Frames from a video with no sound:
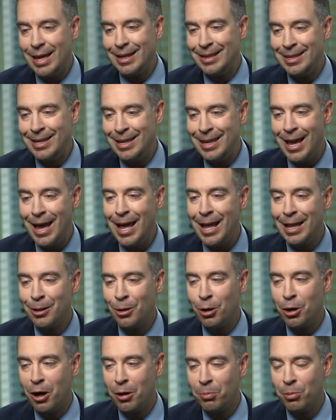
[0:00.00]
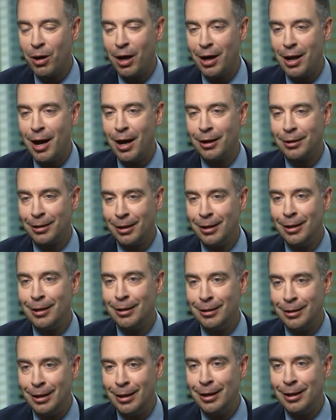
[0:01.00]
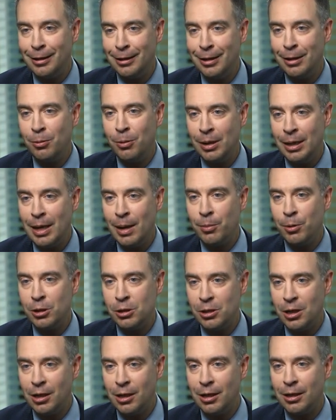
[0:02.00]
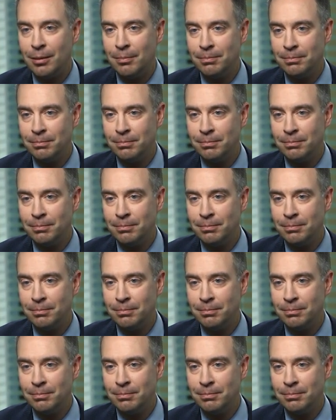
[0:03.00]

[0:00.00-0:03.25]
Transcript: get the end on our product, they really appreciate it.